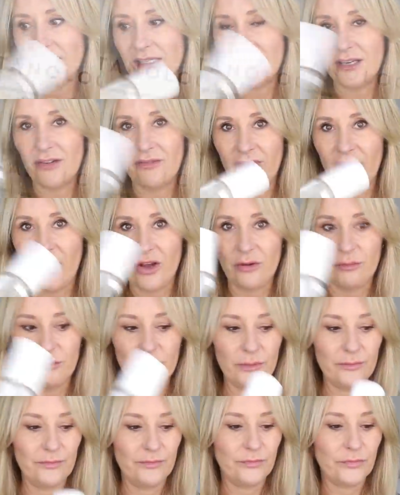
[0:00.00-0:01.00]
it's in a
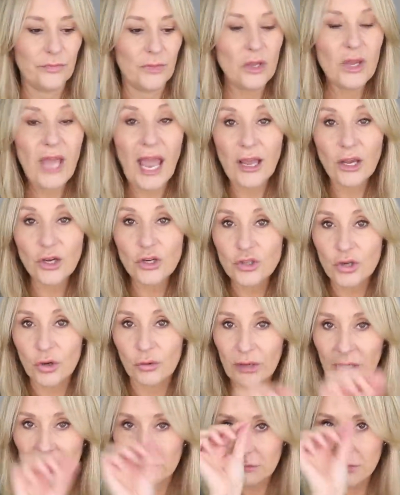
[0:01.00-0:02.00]
foam. You can
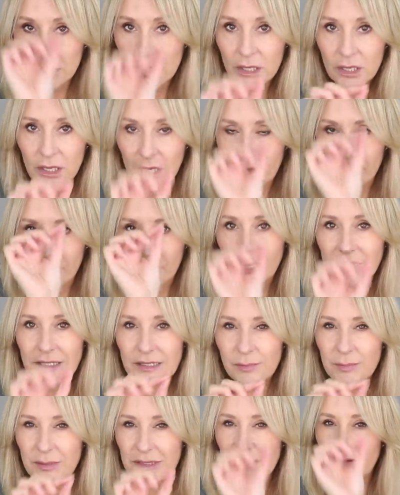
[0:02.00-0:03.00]
control it if you get a
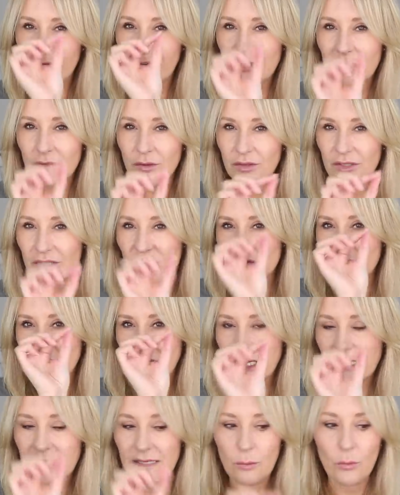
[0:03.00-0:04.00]
specific sort of
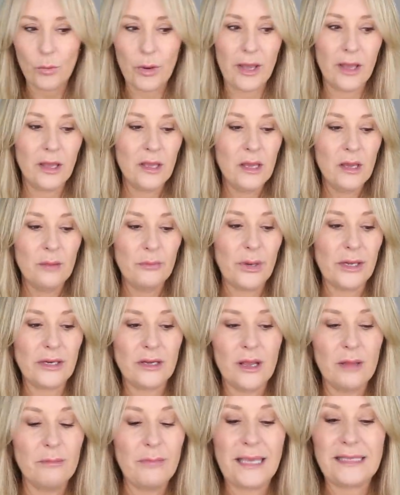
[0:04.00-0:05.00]
streak somewhere.
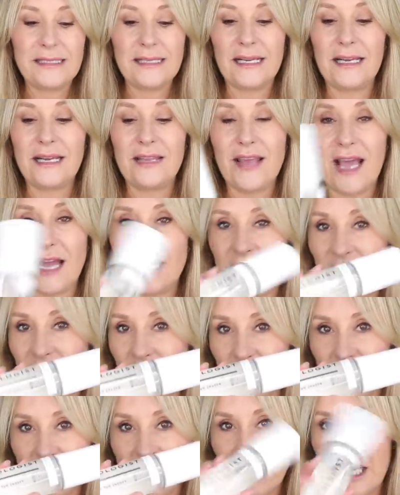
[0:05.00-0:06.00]
But basically the active
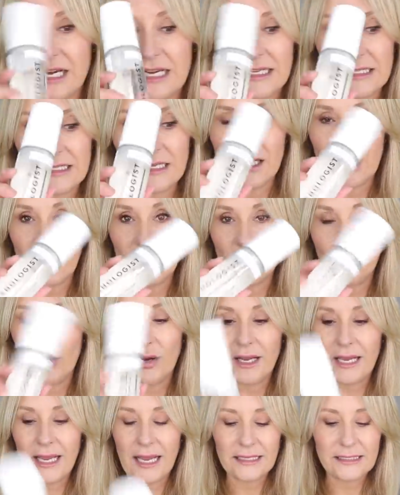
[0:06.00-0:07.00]
ingredient is
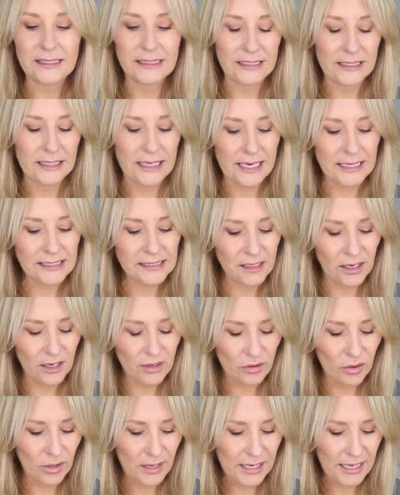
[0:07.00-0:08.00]
glycolic acid in it. It's
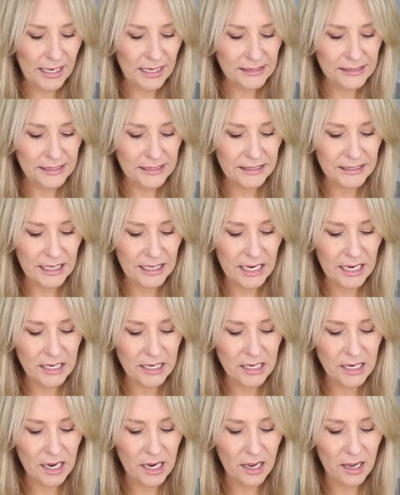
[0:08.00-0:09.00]
glycolic acid
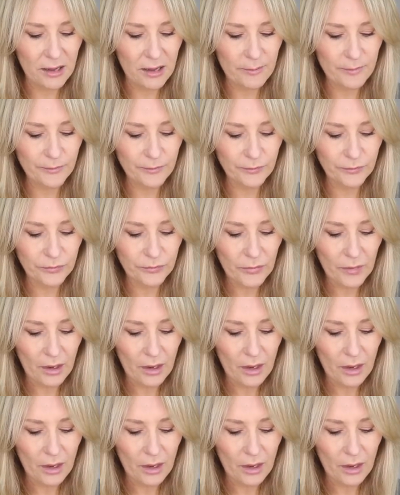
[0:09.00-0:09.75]
in um,